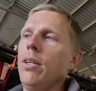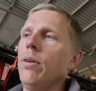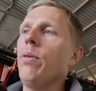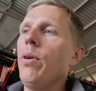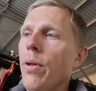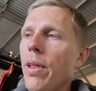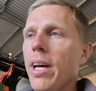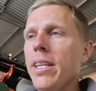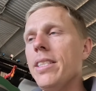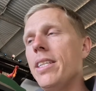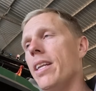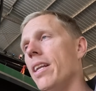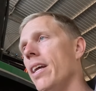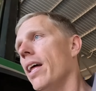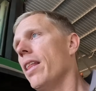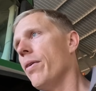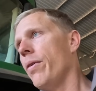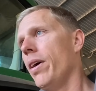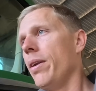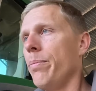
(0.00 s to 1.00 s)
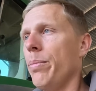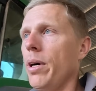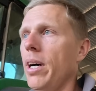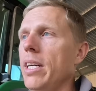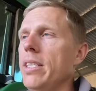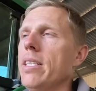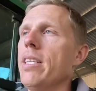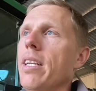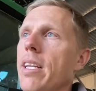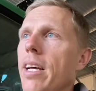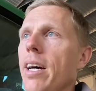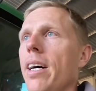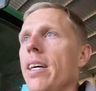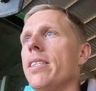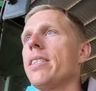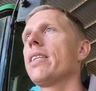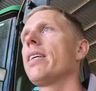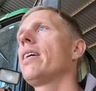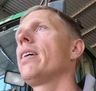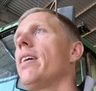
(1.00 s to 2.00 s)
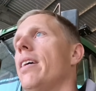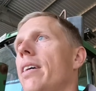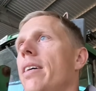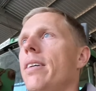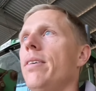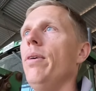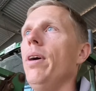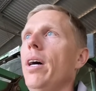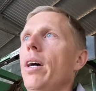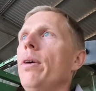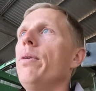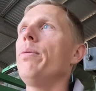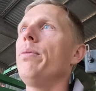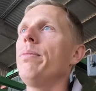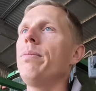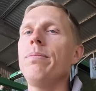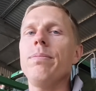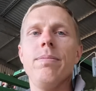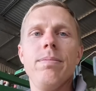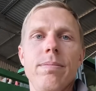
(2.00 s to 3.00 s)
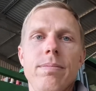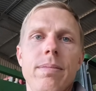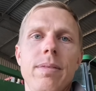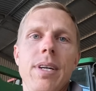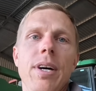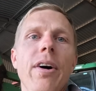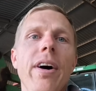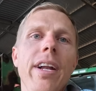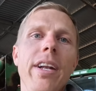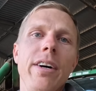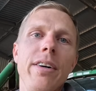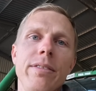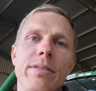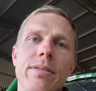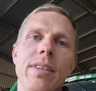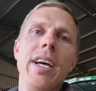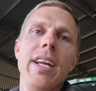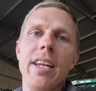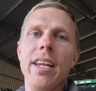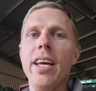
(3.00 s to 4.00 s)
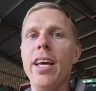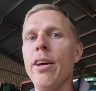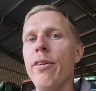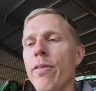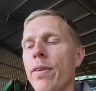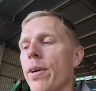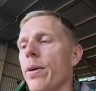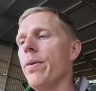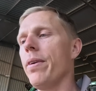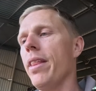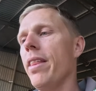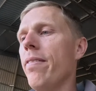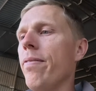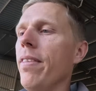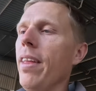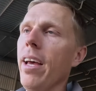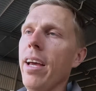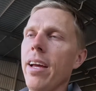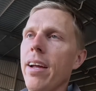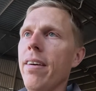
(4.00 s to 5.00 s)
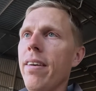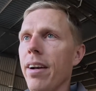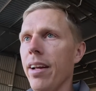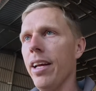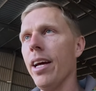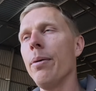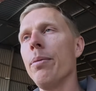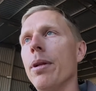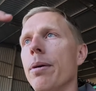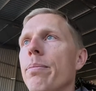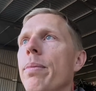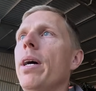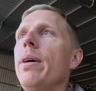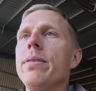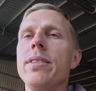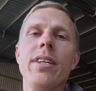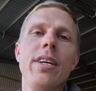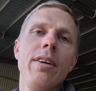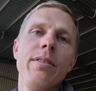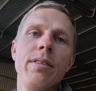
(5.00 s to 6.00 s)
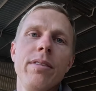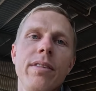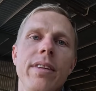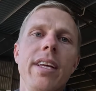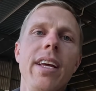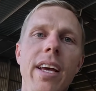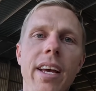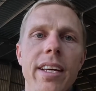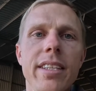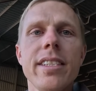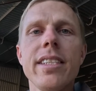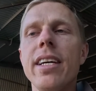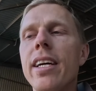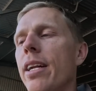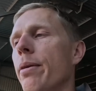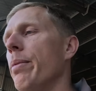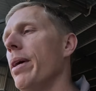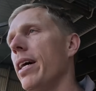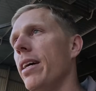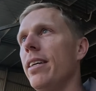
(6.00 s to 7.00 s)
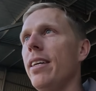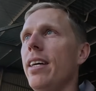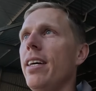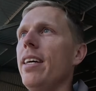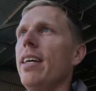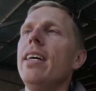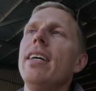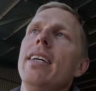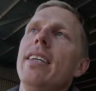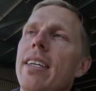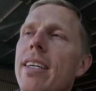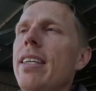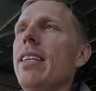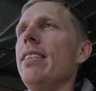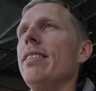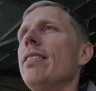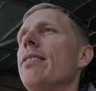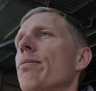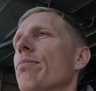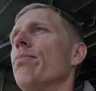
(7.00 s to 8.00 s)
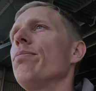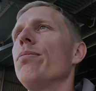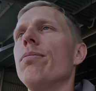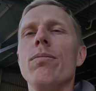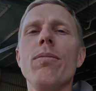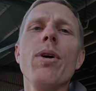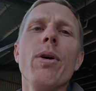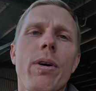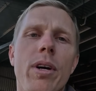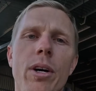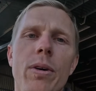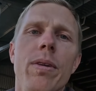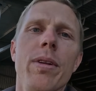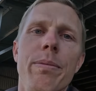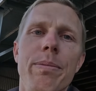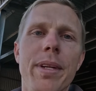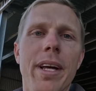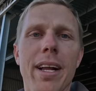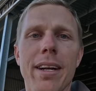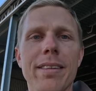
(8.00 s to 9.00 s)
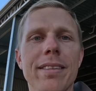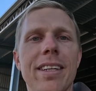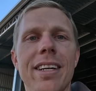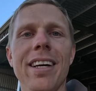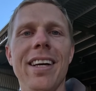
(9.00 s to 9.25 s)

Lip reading: Well, that's another one bites the dust. Well, kind of. Need an air filter there and a couple of bolts over for the air seeder, but we'll call them done.